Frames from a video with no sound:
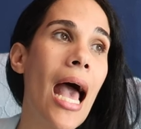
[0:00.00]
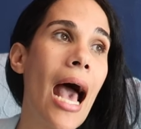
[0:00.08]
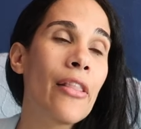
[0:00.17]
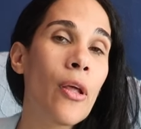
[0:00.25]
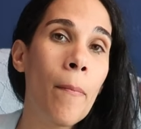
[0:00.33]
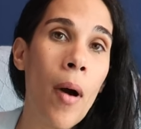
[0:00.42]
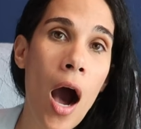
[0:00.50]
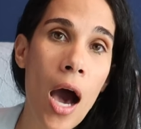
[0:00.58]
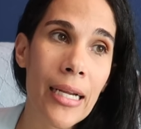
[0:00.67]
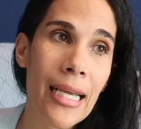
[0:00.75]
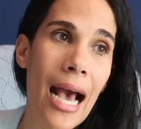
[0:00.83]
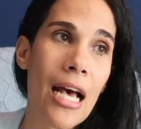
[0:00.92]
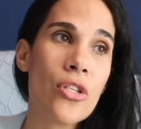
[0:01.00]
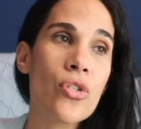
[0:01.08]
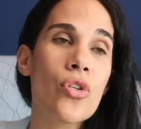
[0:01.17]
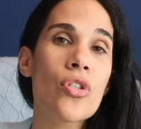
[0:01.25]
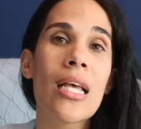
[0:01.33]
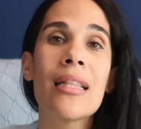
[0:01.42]
and the
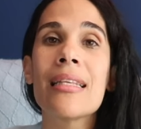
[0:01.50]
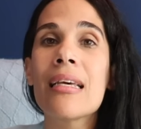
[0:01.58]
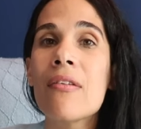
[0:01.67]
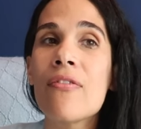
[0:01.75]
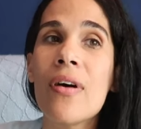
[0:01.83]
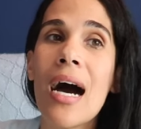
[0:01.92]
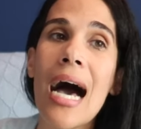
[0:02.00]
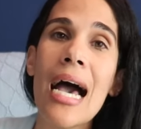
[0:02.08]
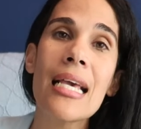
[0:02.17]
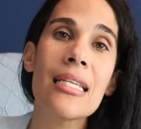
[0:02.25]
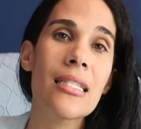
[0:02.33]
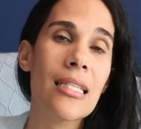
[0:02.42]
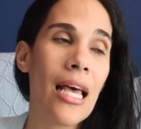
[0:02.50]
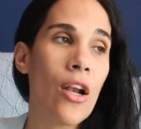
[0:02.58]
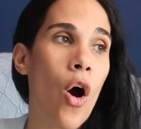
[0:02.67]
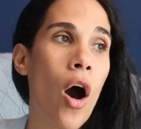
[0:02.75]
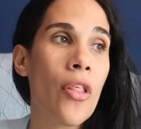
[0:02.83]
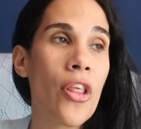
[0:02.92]
podcasters and the advice and
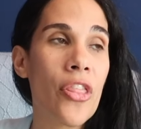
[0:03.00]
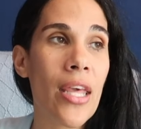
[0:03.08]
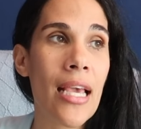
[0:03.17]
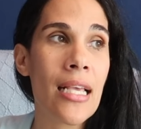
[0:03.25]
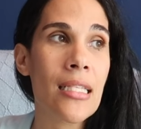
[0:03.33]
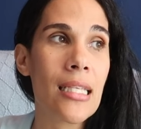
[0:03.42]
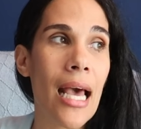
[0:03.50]
all the things.